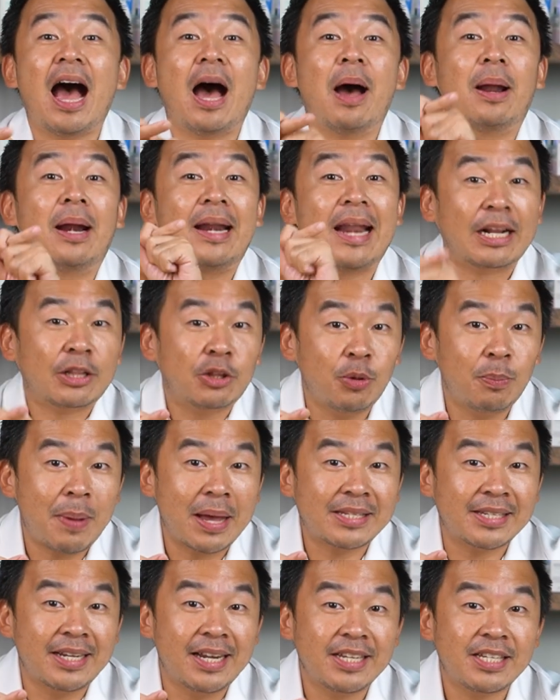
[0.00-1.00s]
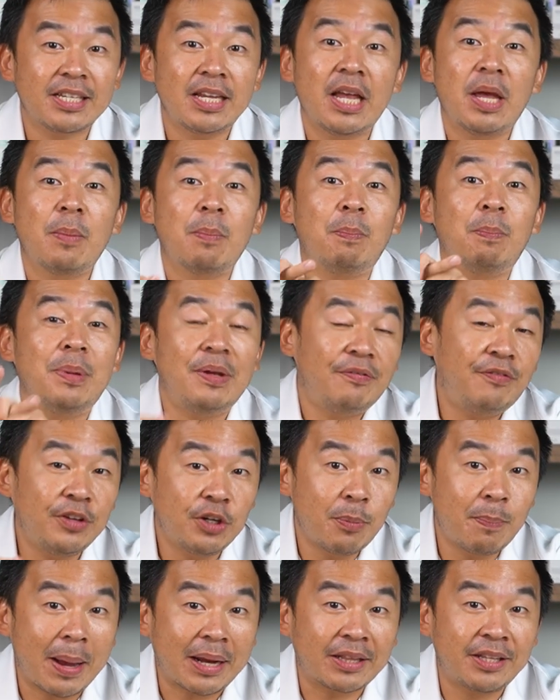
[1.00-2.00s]
are lactobacillus,
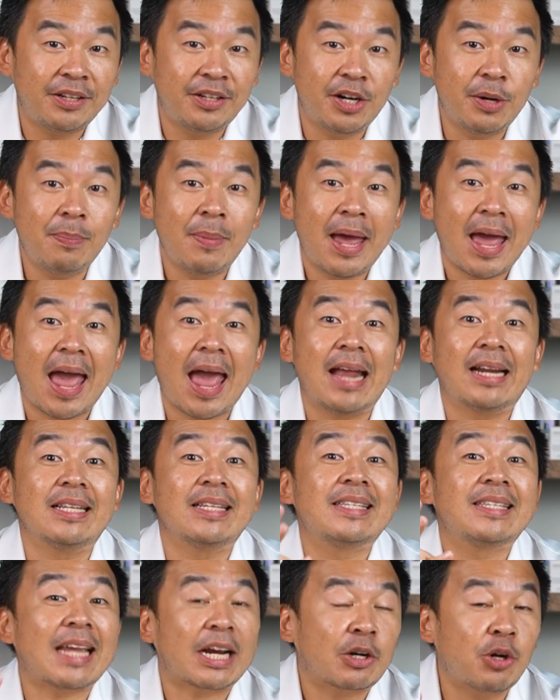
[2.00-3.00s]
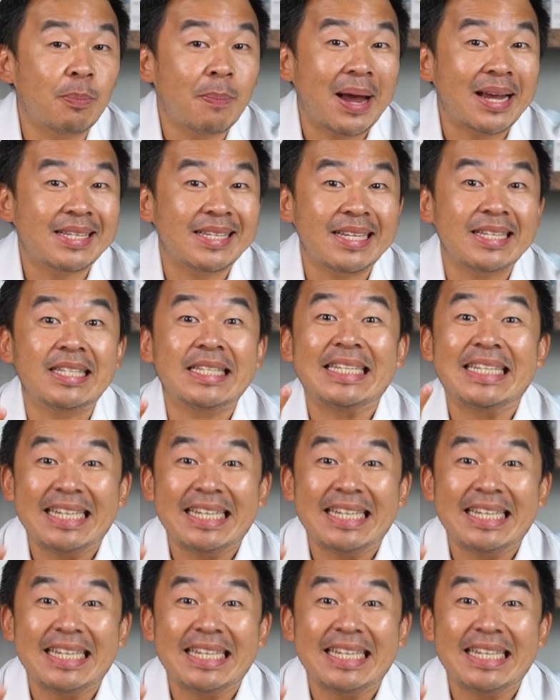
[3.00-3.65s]
bifidobacterium, and Saccharomyces